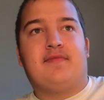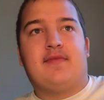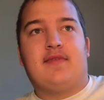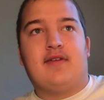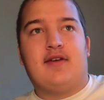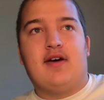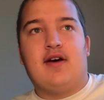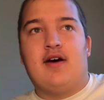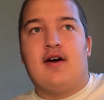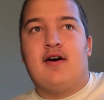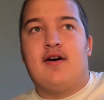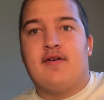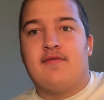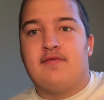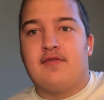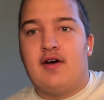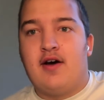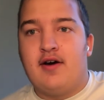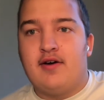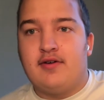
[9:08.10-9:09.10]
uh,
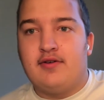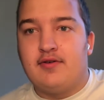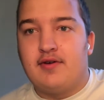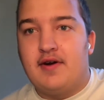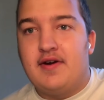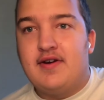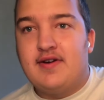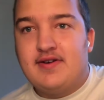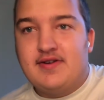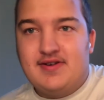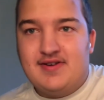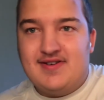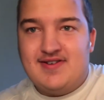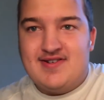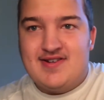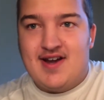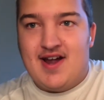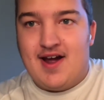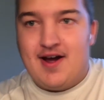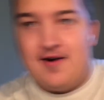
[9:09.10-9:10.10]
vlog right now.